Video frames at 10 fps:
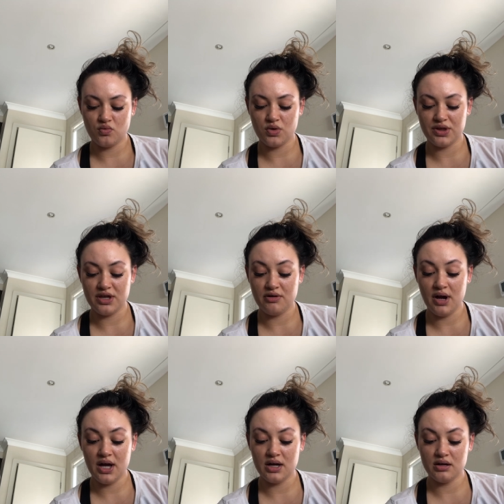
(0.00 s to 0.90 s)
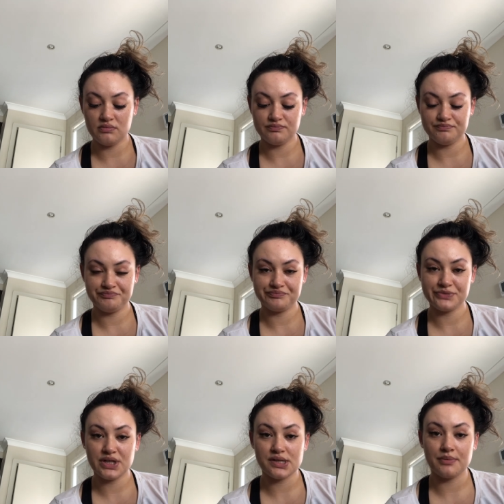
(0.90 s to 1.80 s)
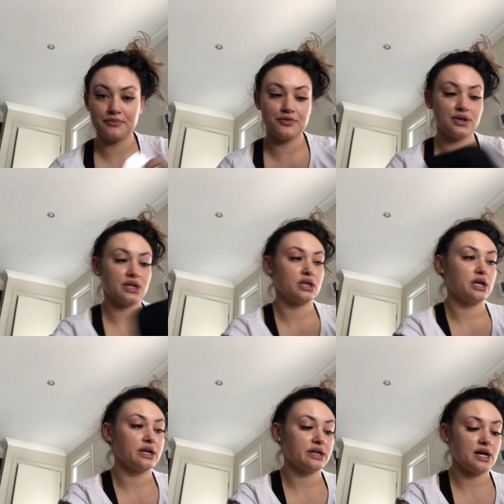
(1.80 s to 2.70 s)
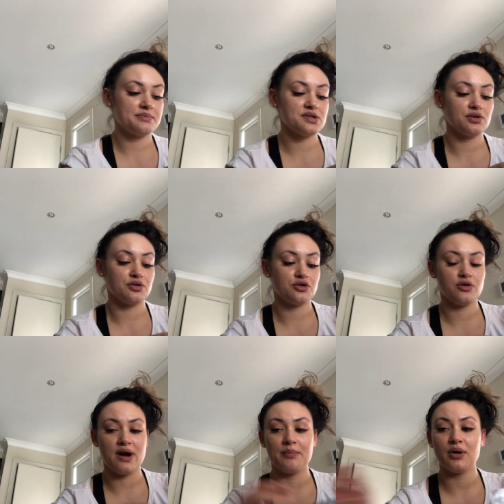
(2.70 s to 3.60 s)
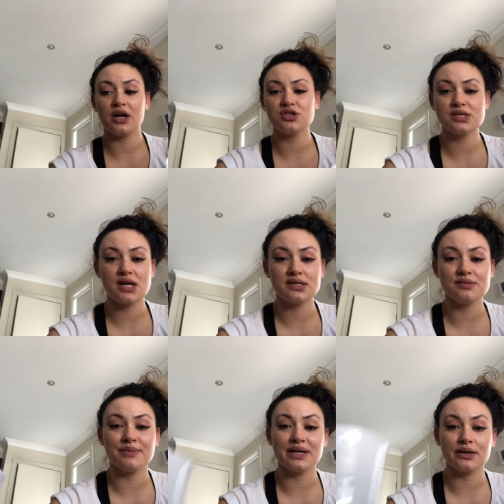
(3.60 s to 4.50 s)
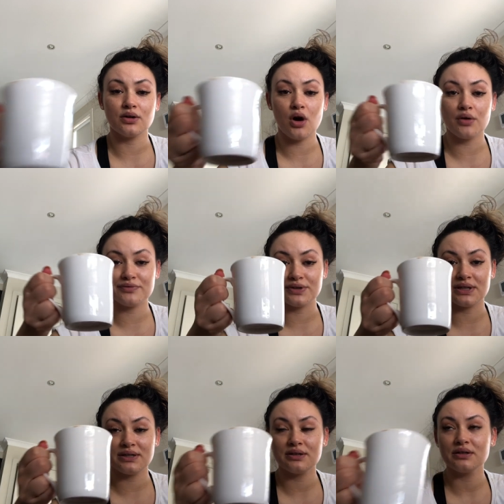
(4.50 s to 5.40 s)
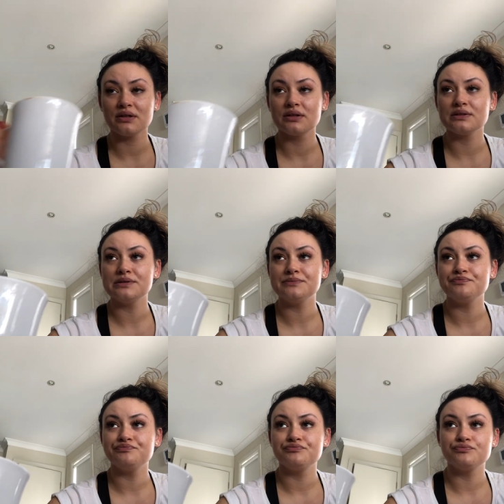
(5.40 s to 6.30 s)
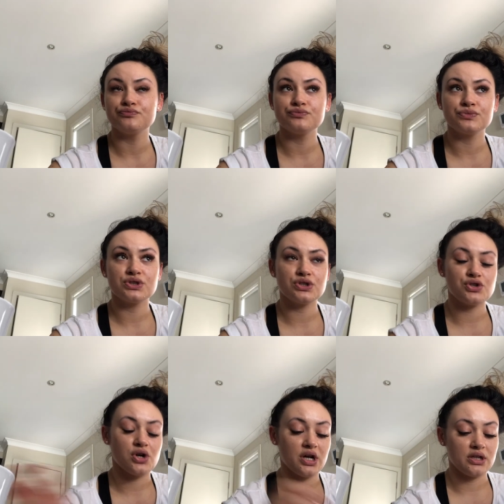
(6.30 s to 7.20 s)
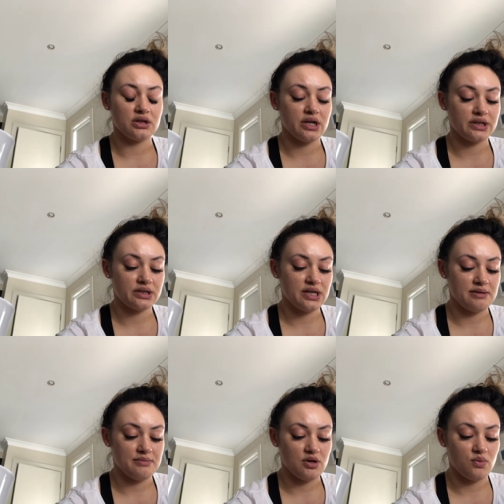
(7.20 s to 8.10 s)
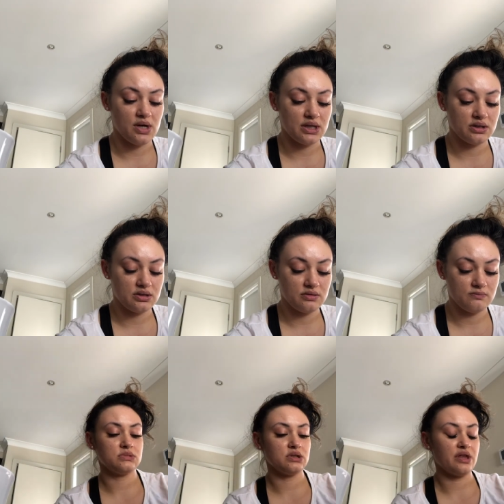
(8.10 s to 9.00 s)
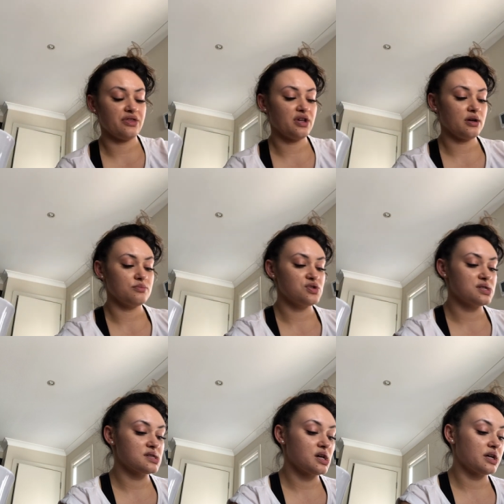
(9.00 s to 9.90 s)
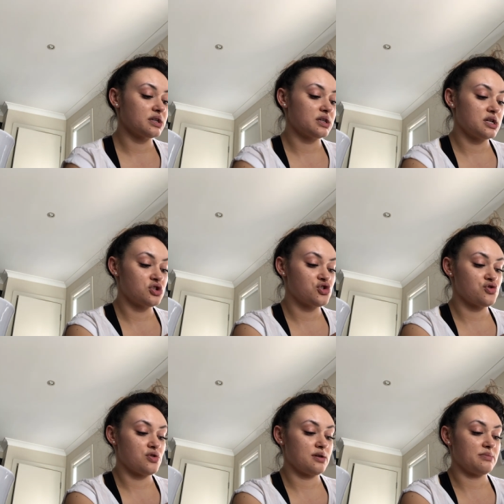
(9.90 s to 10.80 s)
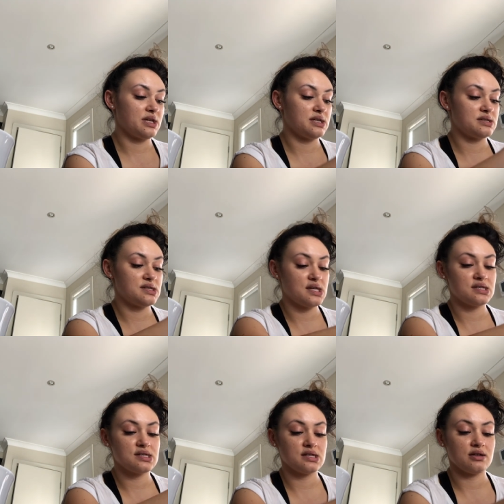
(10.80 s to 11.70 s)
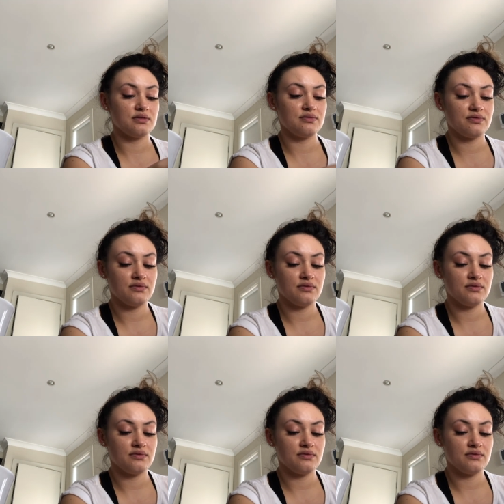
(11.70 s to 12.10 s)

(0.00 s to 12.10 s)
what they're at because I'm feeling like absolute crap. I just had to make a coffee to try and like keep me awake. I think I'm just like extremely sensitive